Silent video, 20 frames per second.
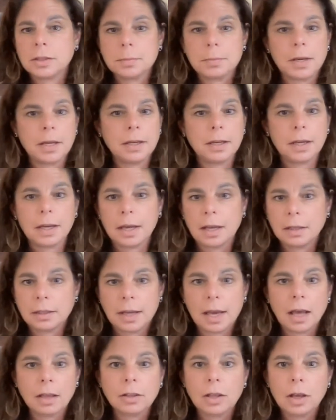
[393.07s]
depending on
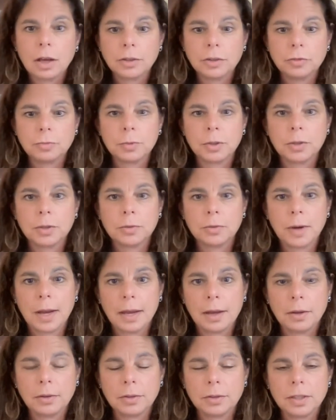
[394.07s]
how long you've been
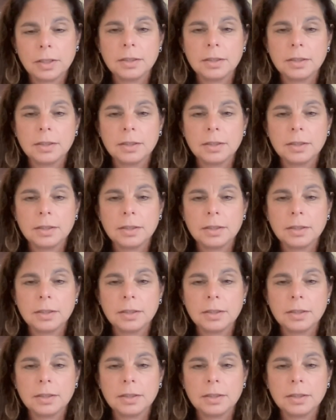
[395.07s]
around,